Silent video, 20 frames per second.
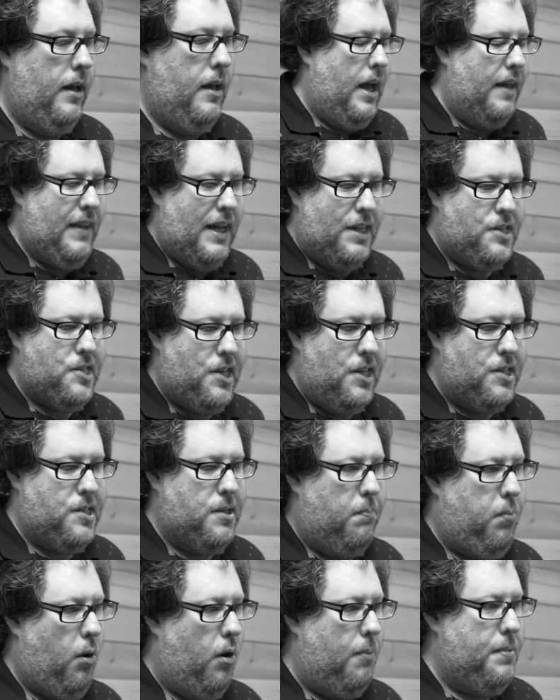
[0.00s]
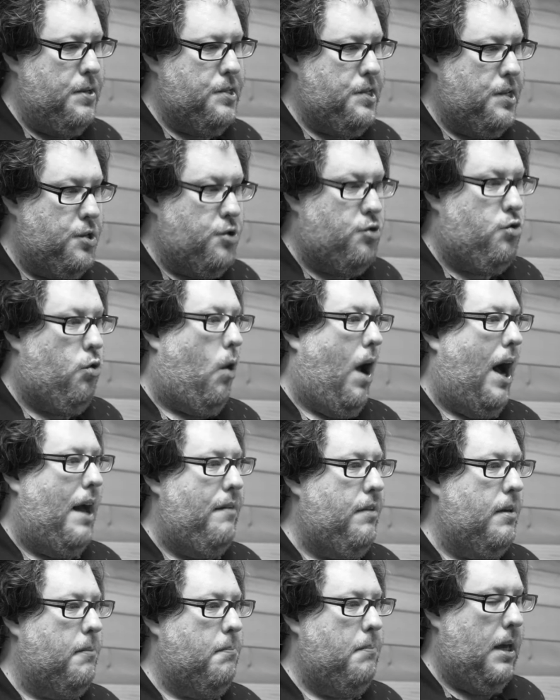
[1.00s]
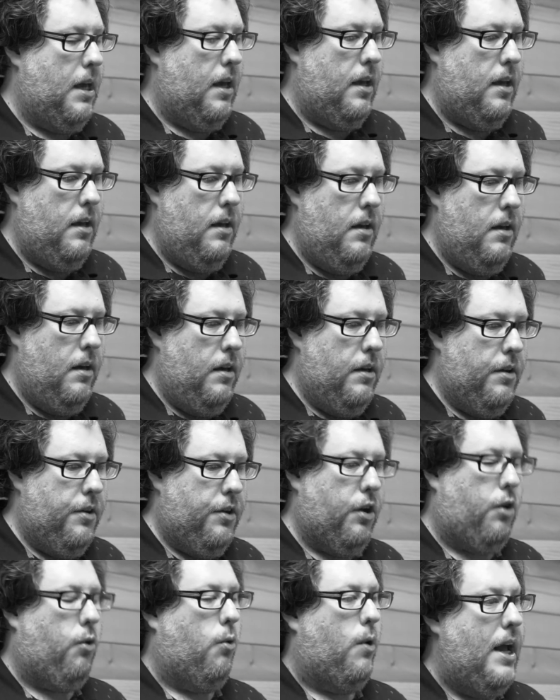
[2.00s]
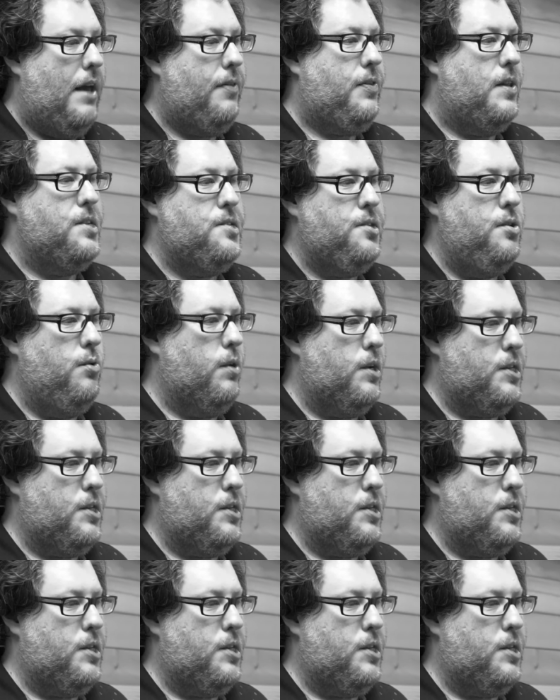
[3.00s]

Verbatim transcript: And that sense of purpose is driving me to create these new